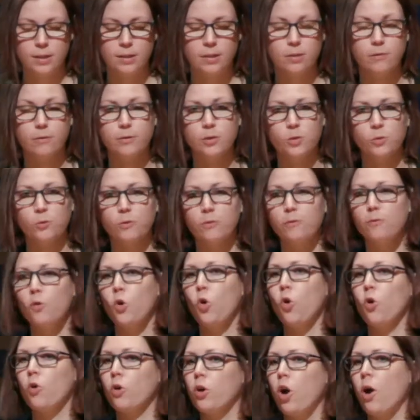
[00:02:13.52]
into sort of
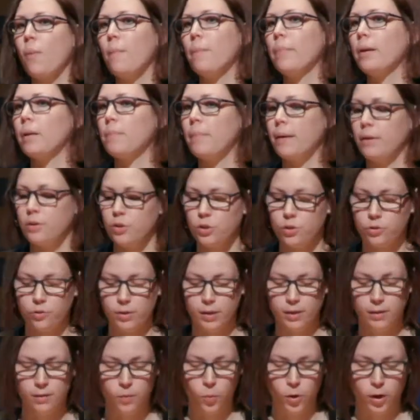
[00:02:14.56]
4
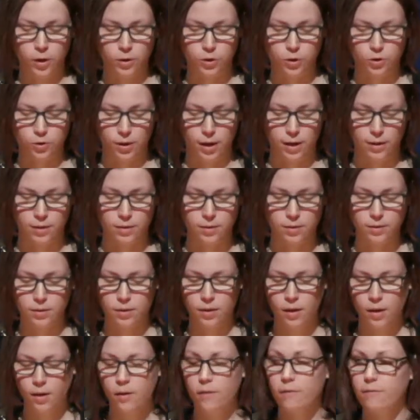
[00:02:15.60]
complementary work strands.
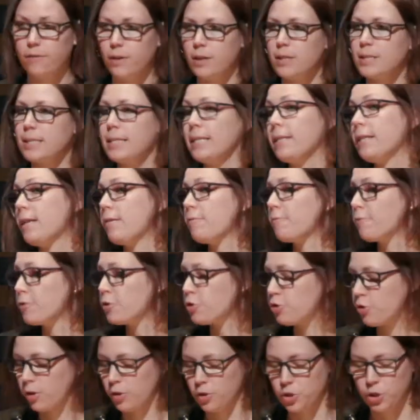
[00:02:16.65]
Firstly, the
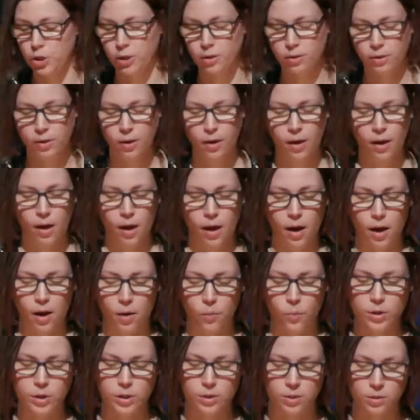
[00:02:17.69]
infrastructure,
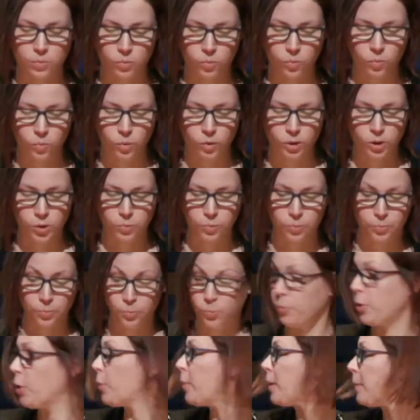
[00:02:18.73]
which is what
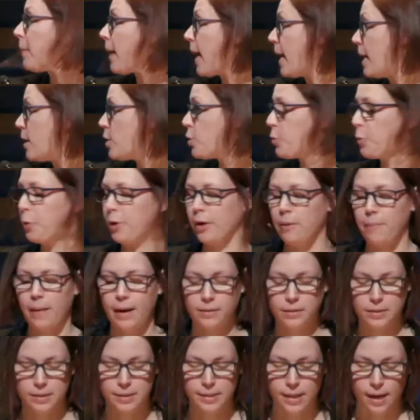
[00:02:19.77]
we'll be mainly talking
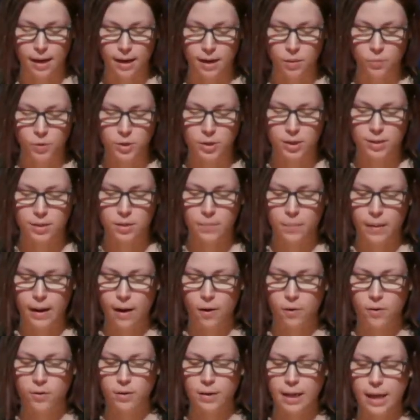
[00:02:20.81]
about today, which is
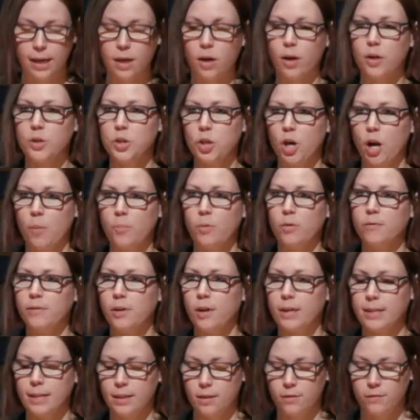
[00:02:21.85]
about the NIHR
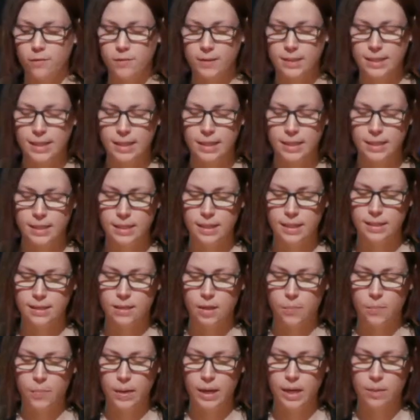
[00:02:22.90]
providing the facilities
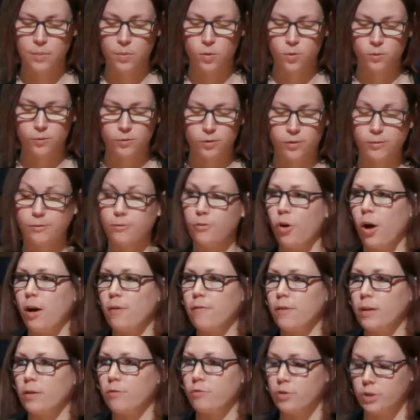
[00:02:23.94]
and the people for a
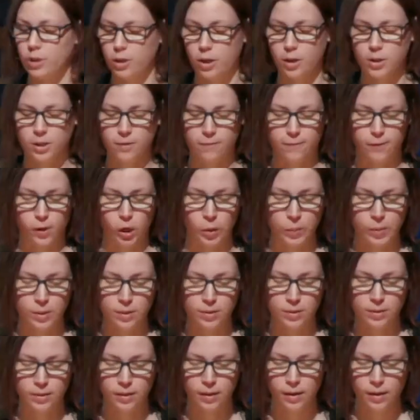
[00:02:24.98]
thriving research
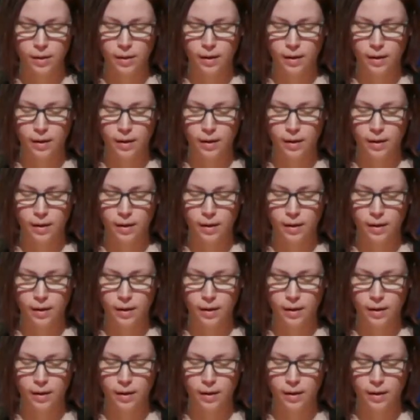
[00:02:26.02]
environment.